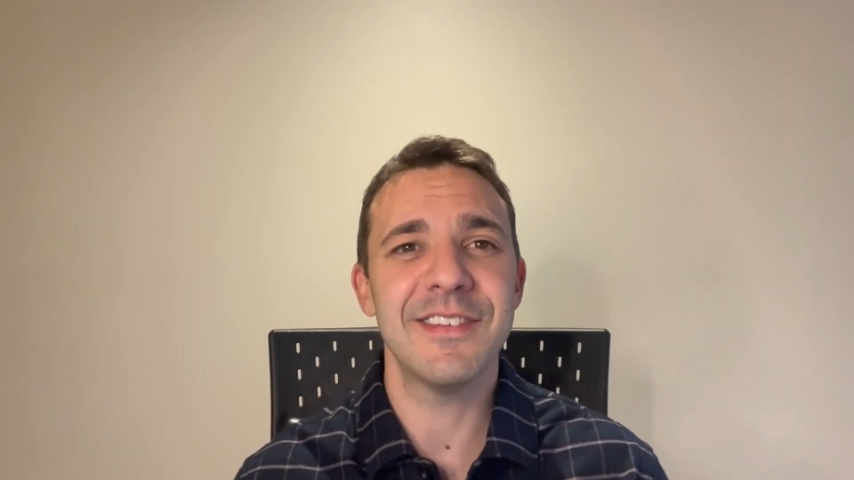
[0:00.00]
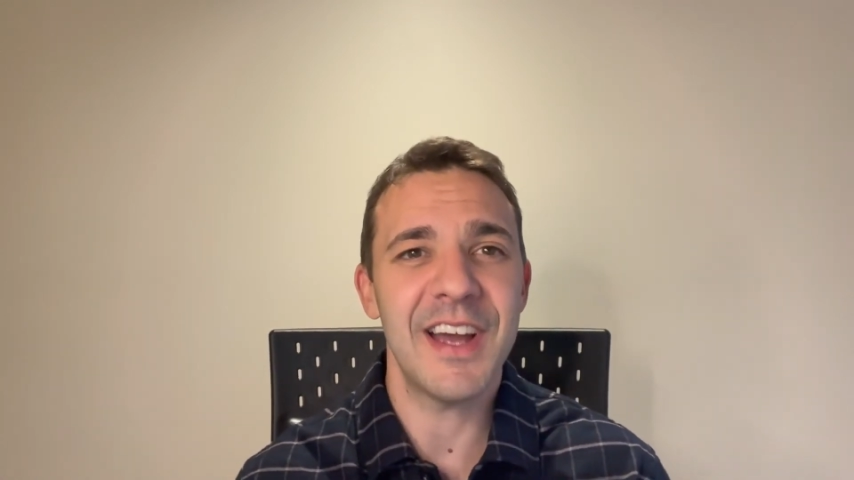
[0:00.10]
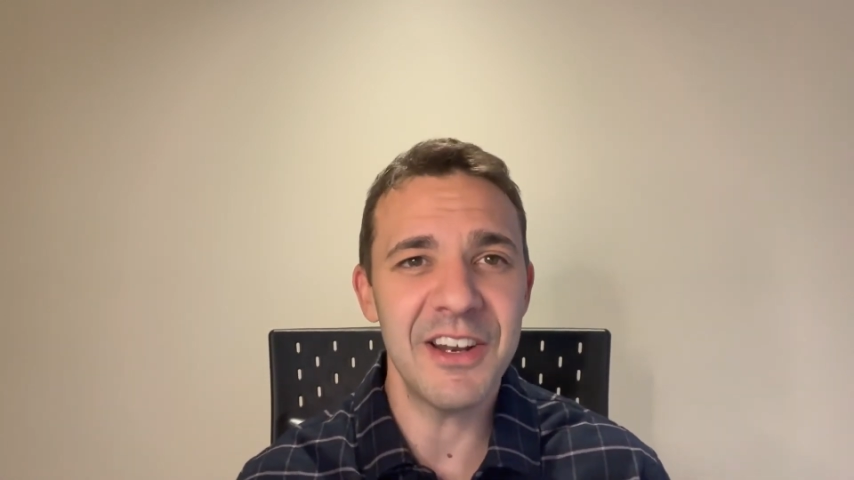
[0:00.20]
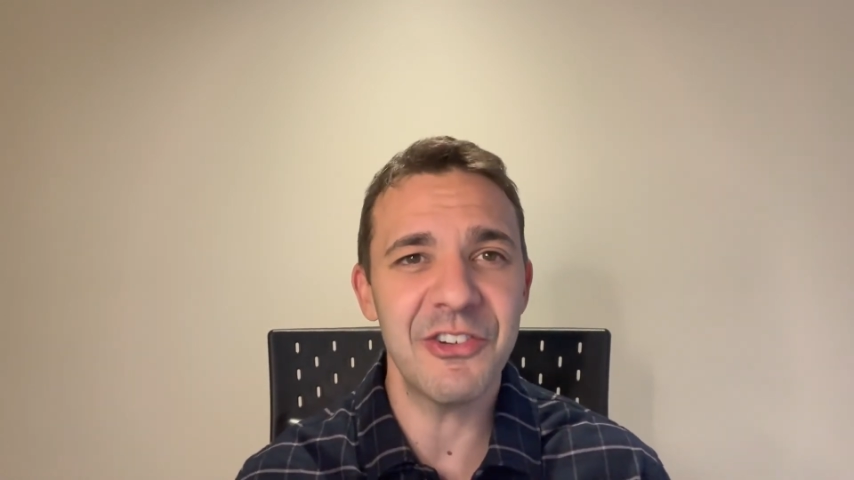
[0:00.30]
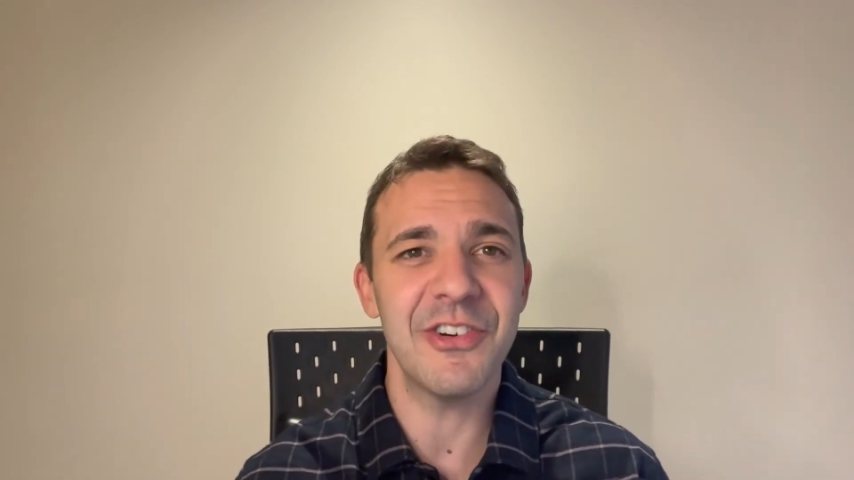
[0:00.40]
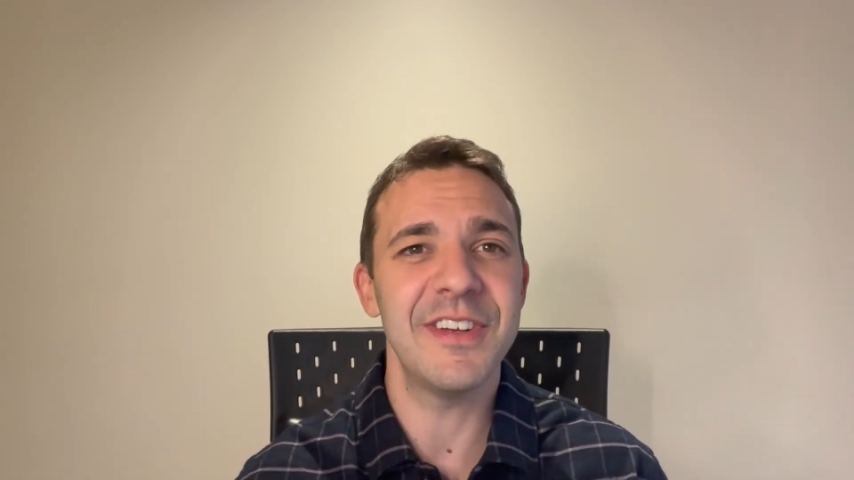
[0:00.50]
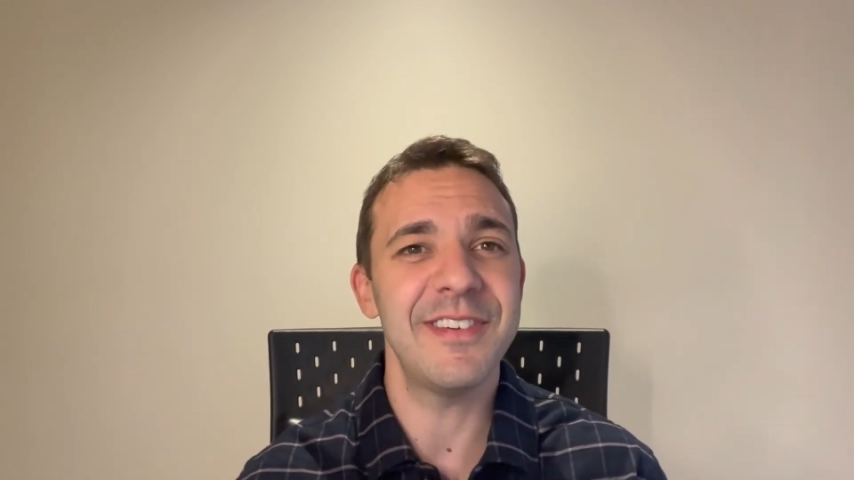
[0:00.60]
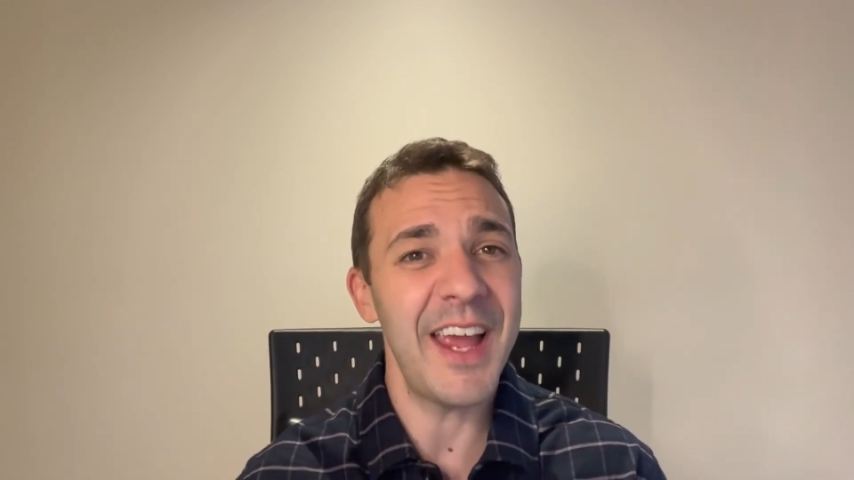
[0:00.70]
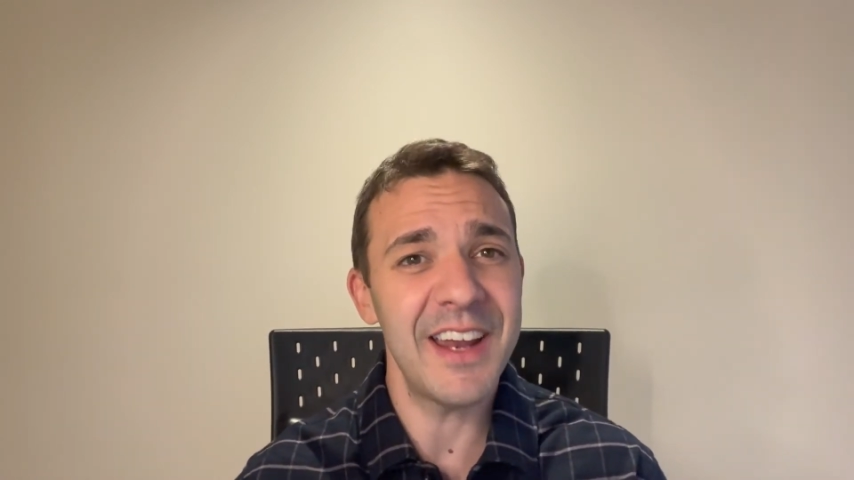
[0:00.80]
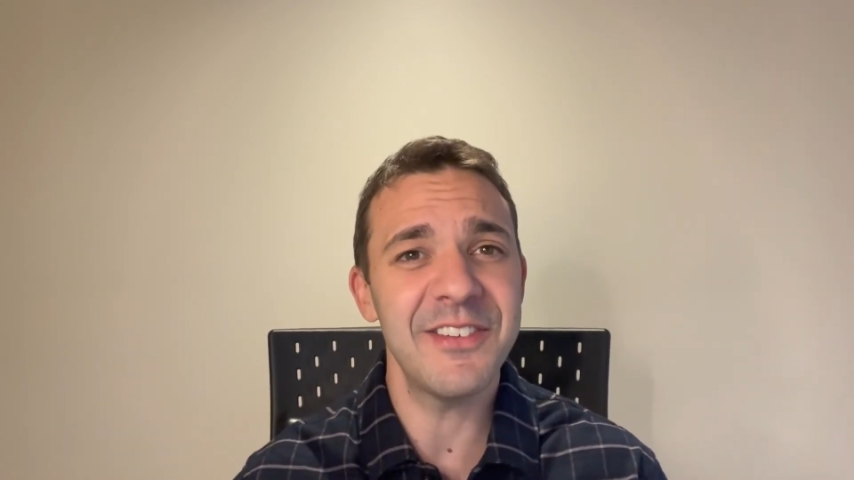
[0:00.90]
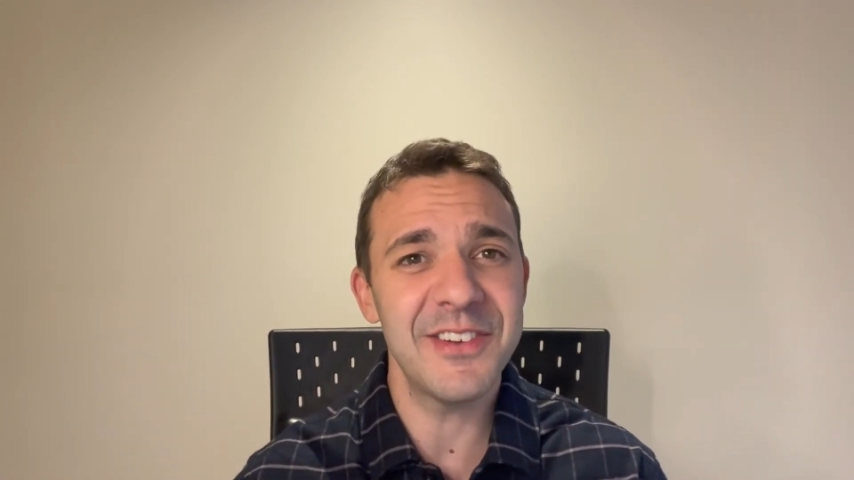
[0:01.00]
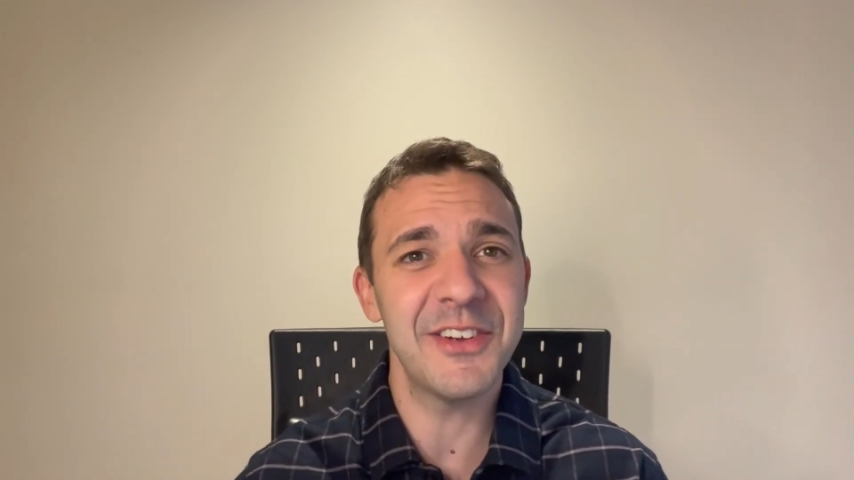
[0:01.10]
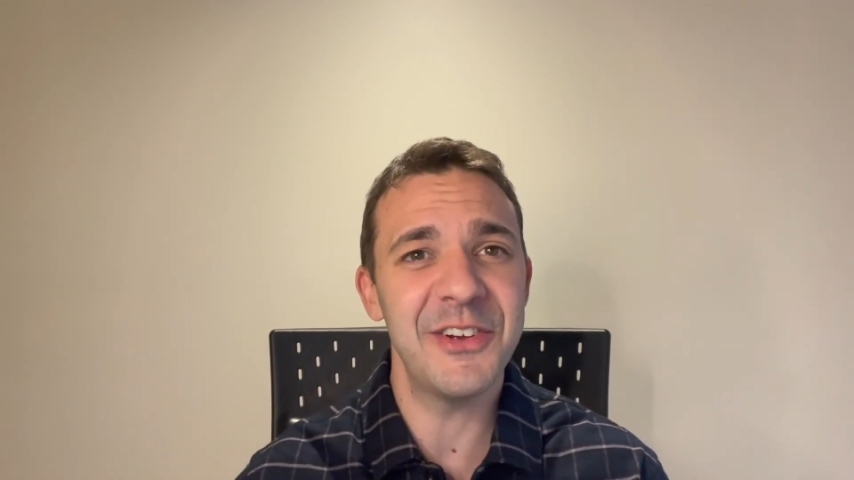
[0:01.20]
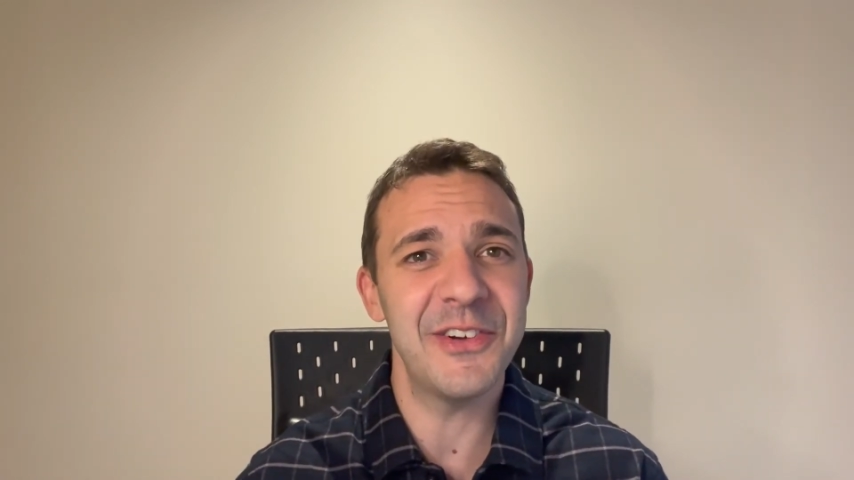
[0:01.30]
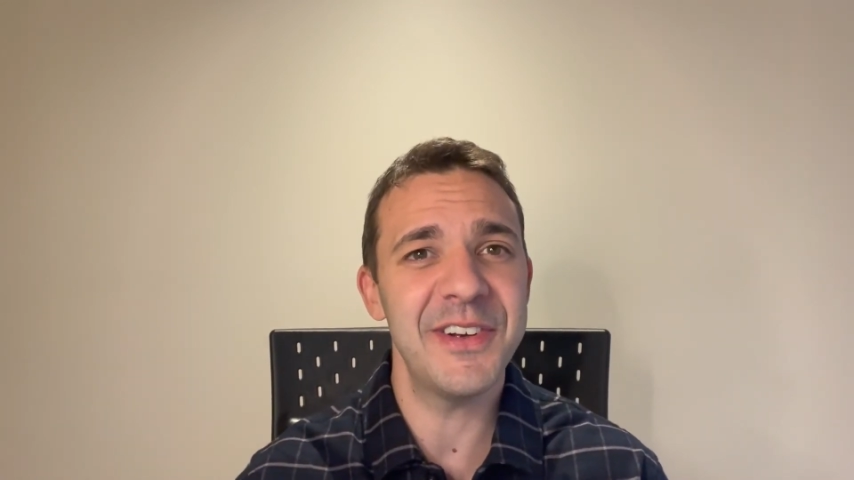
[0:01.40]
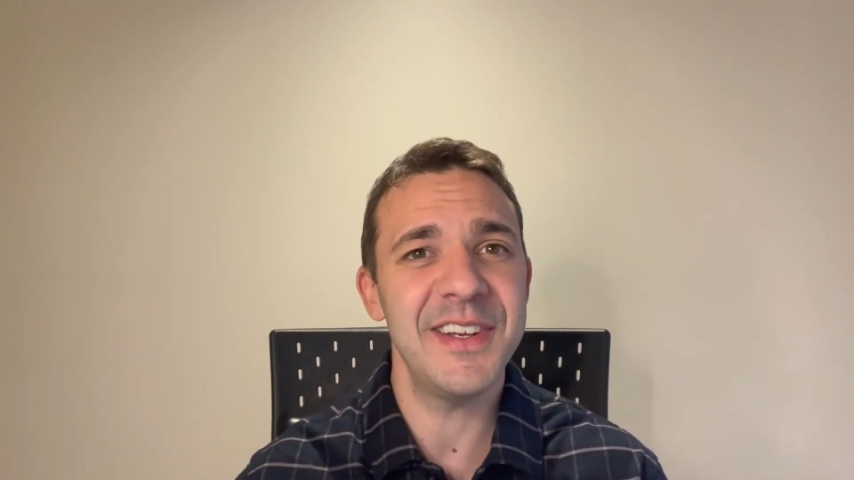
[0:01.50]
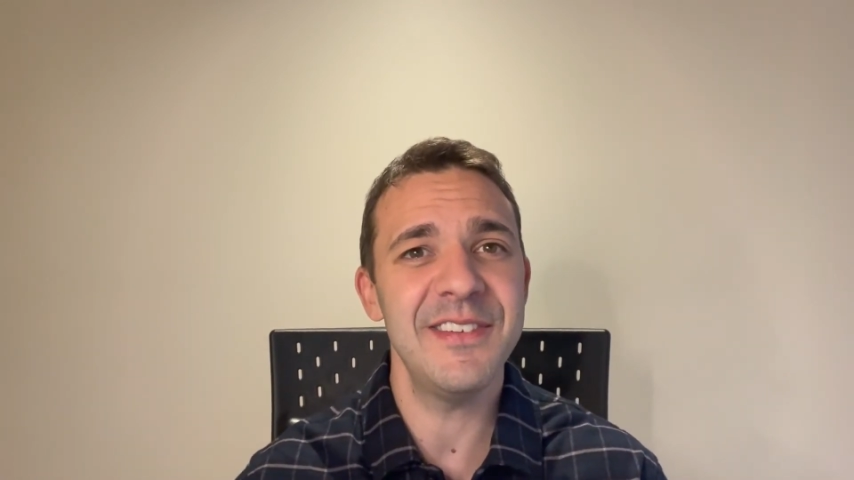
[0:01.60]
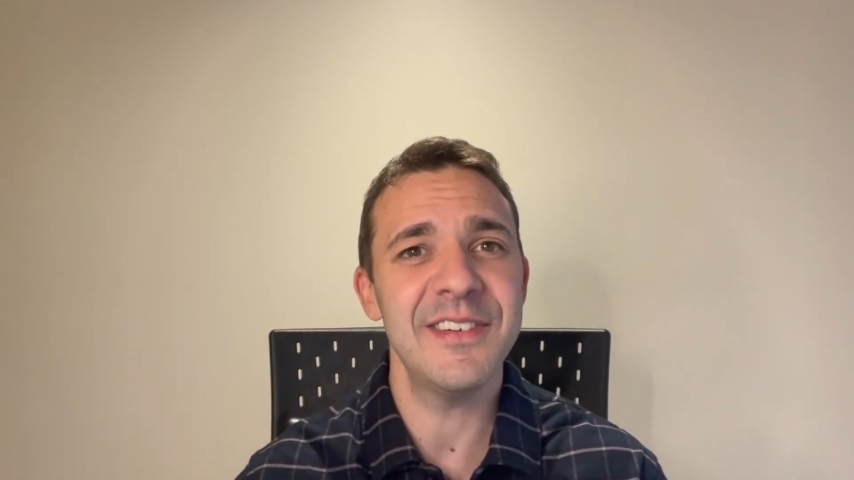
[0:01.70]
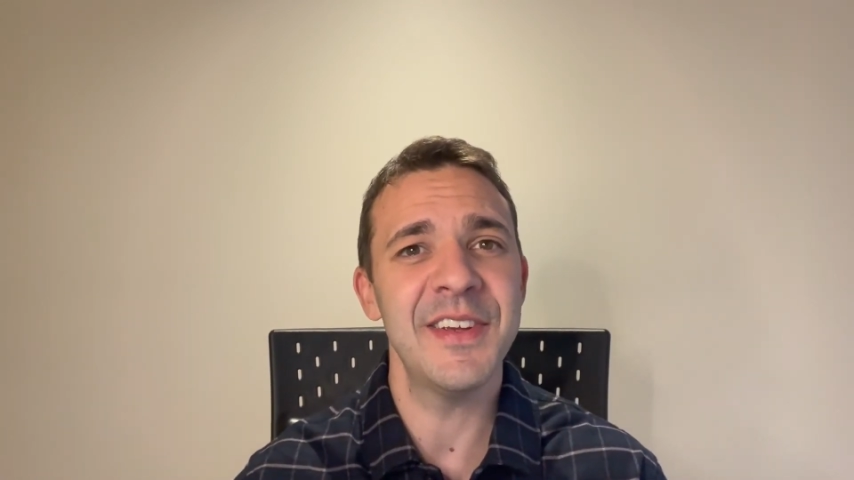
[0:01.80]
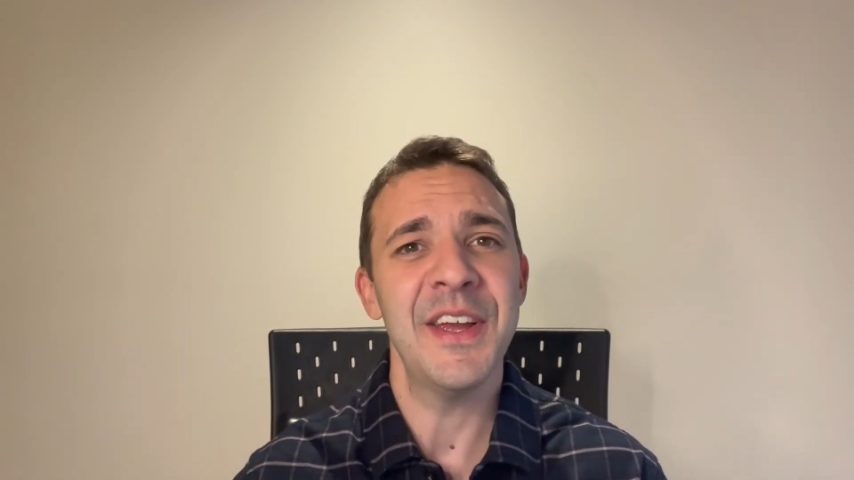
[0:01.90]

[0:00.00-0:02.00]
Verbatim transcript: countries, and securities.